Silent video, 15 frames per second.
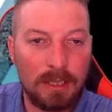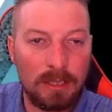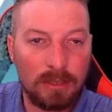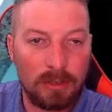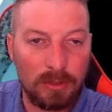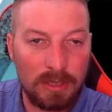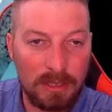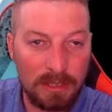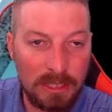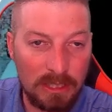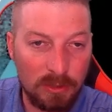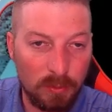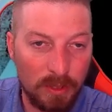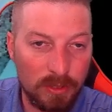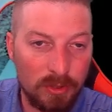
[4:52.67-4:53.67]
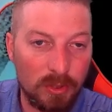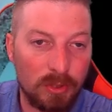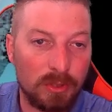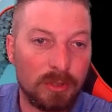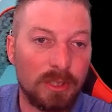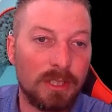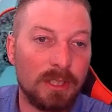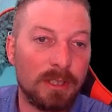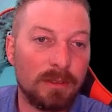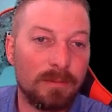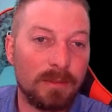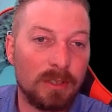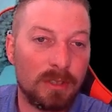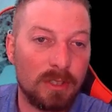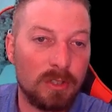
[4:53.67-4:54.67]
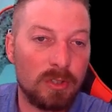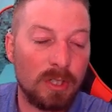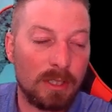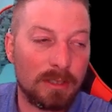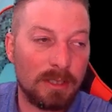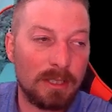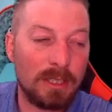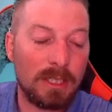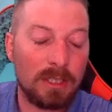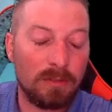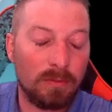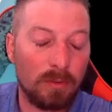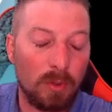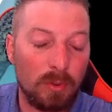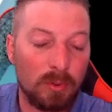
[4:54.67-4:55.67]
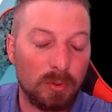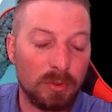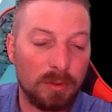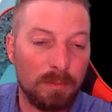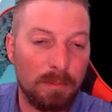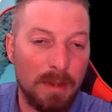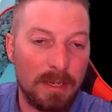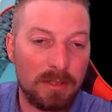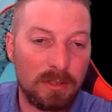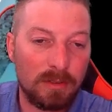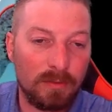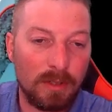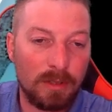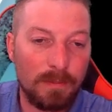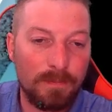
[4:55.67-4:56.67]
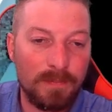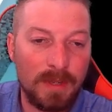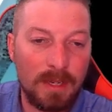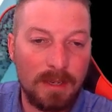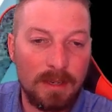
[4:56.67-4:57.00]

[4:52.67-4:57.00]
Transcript: So he sees white circle here because he's checked in, his locals match the Vault.